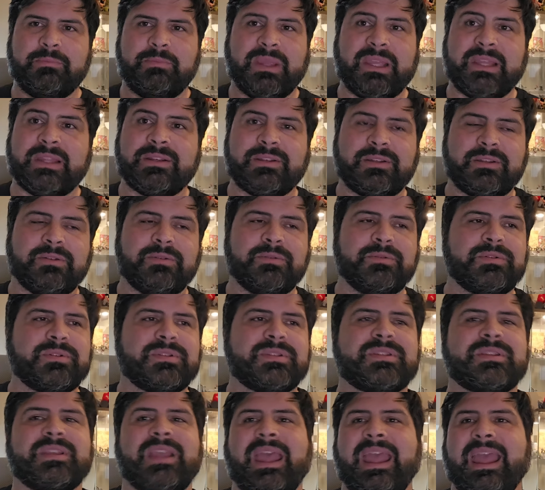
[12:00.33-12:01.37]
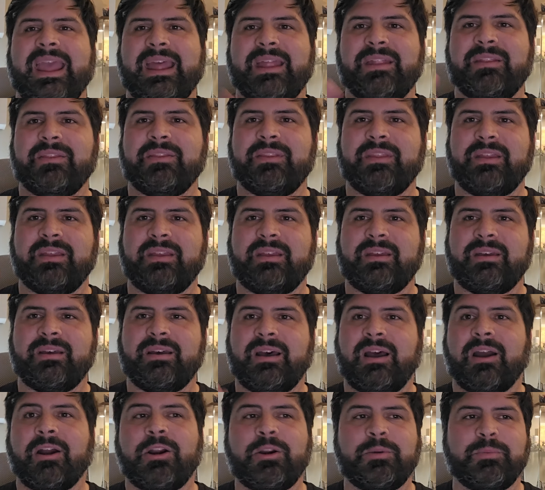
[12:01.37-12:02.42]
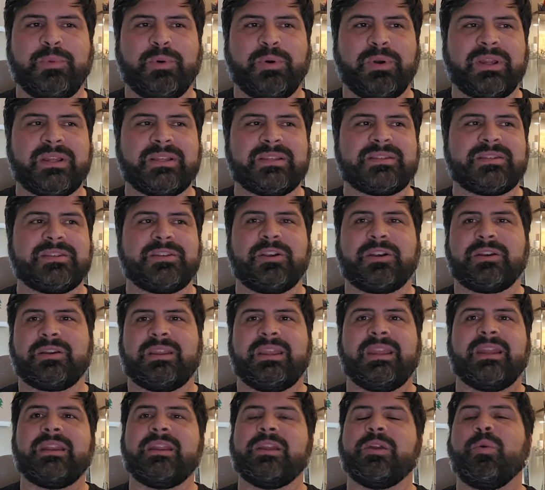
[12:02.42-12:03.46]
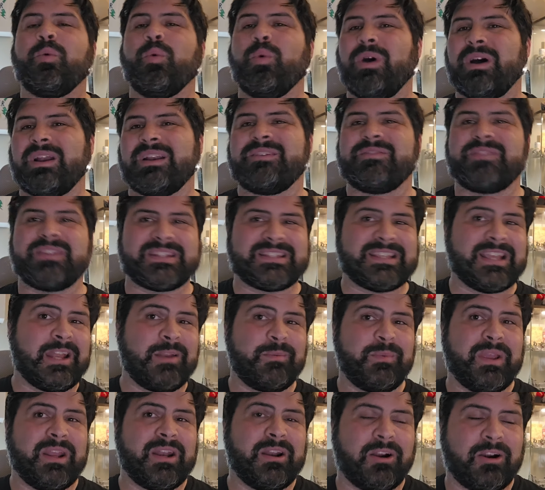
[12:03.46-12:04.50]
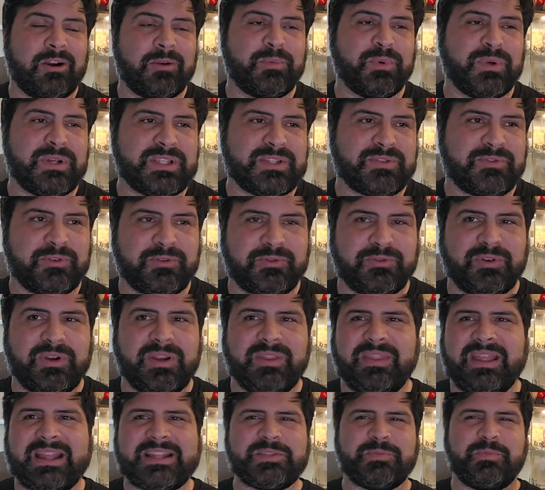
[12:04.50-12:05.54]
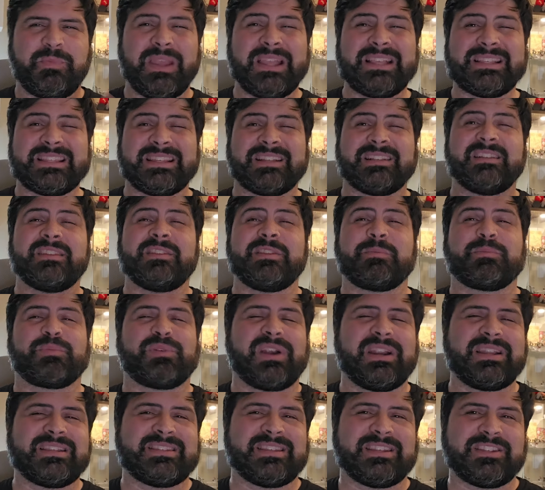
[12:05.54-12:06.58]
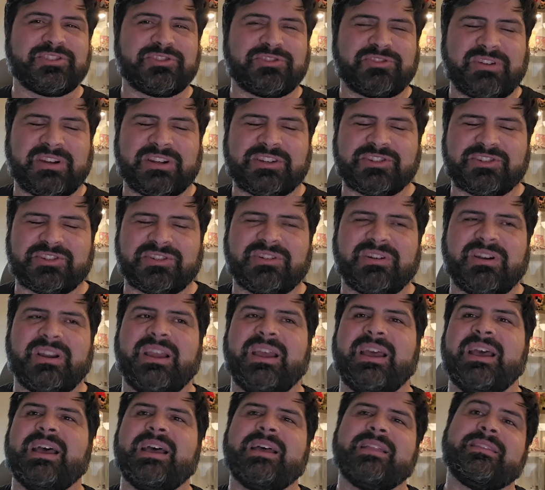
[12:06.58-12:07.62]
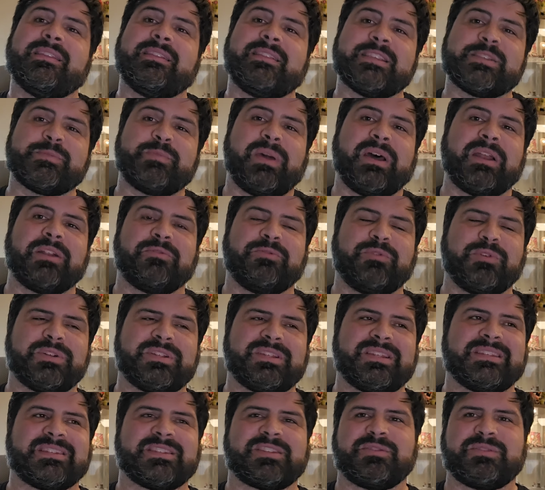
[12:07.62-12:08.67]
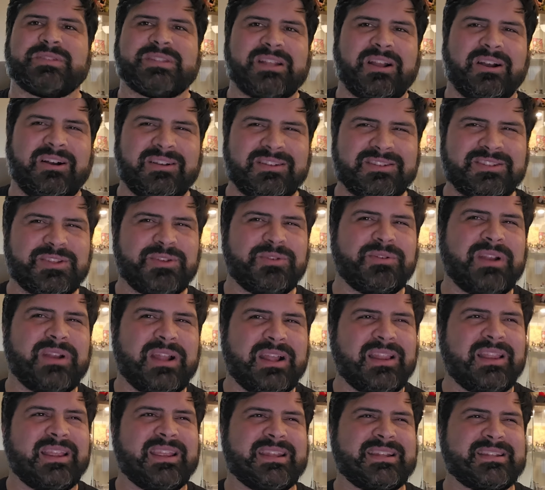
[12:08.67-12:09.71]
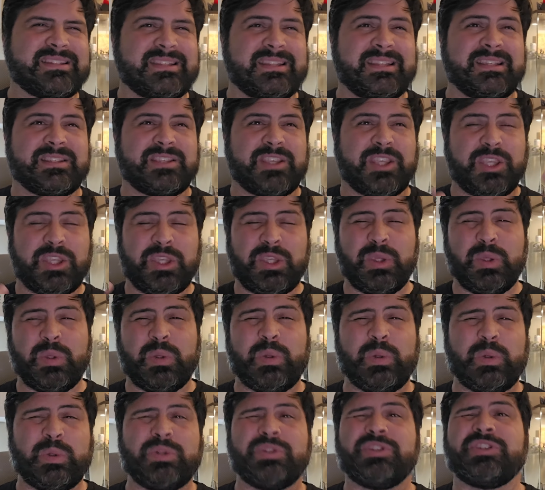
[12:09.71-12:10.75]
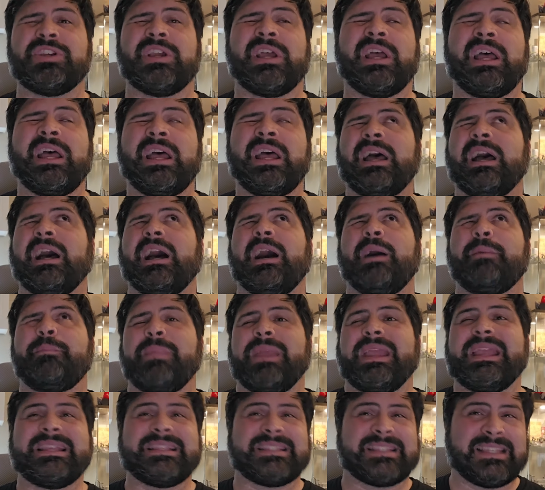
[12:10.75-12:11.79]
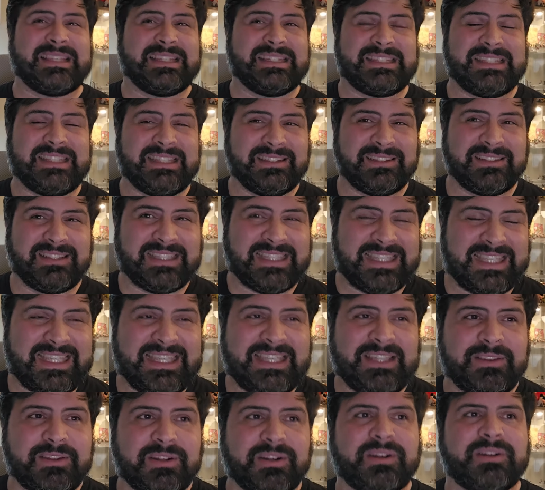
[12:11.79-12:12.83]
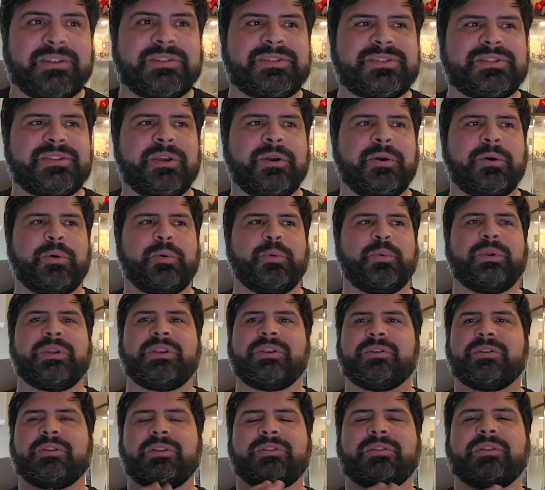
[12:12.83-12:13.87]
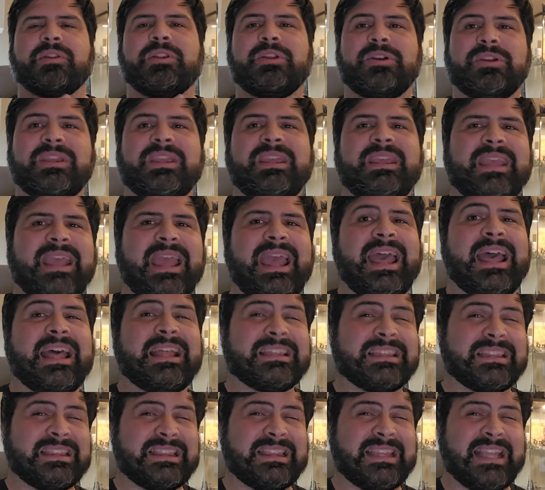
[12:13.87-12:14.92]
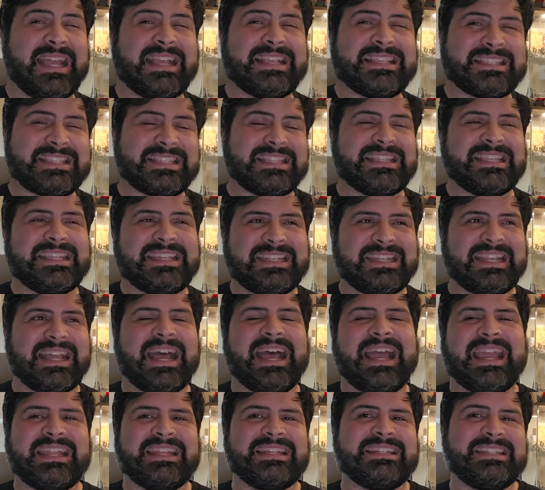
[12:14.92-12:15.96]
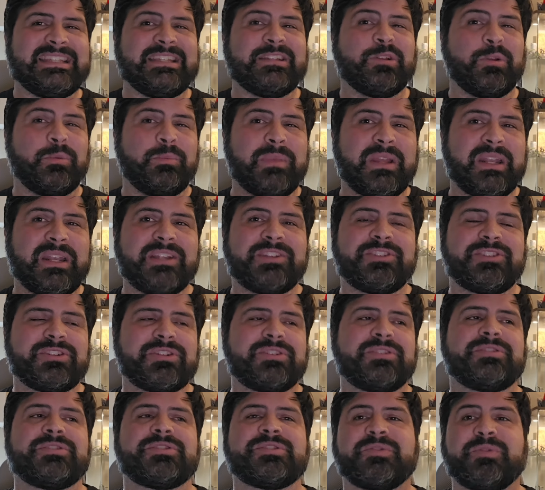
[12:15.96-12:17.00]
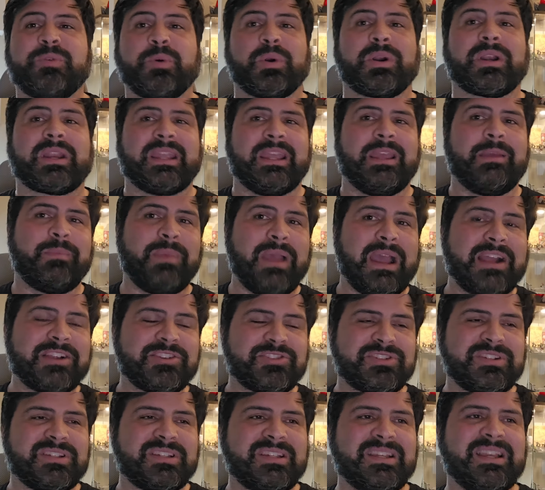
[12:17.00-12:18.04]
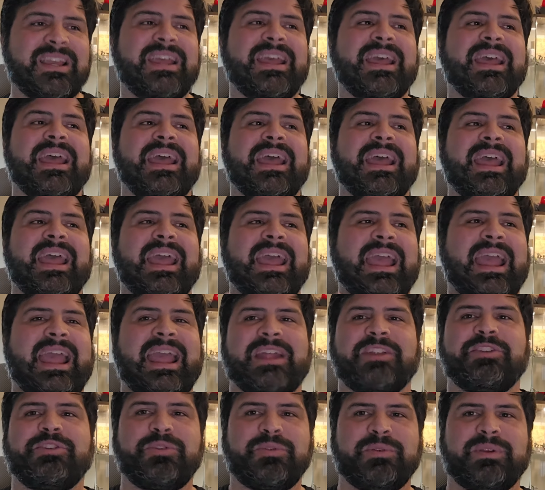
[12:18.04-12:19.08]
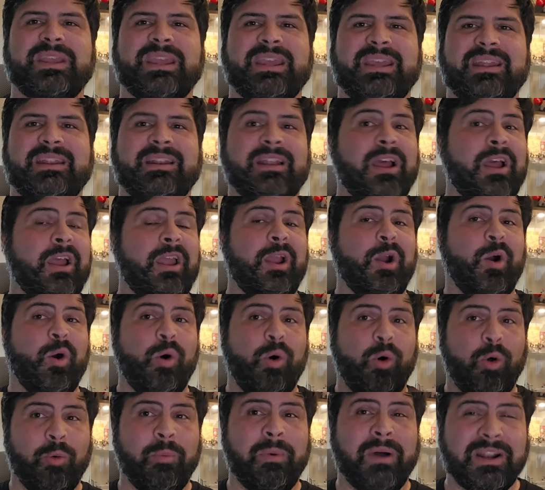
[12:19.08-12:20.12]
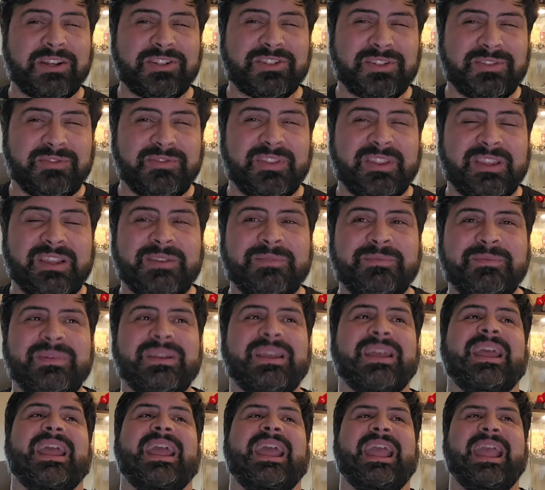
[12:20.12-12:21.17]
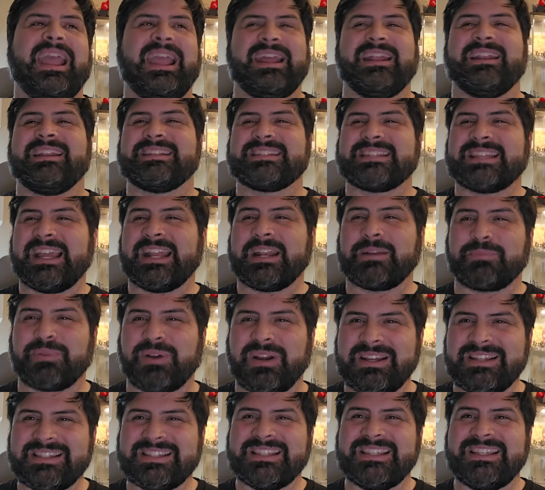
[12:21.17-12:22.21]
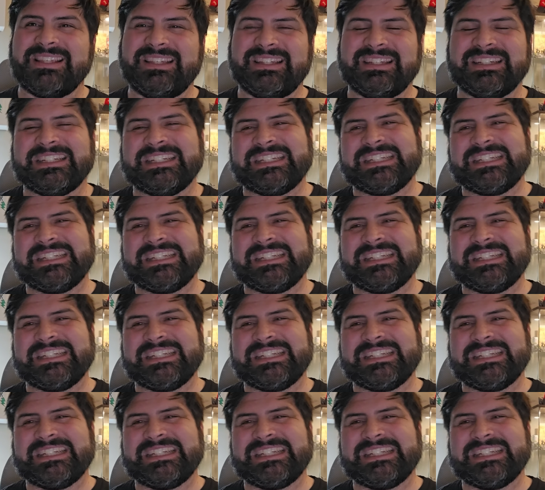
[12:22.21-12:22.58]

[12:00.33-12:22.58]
big dudes and the Ardboys, you're getting one of the 10-man Ardboys for free. That's basically the pricing structure that this Battleforce is. So it's also not like it's this huge, amazing deal either. So when you're looking at less than ideal miniatures for kit bashing, and you get a whole bunch of them, and it's kind of pricey,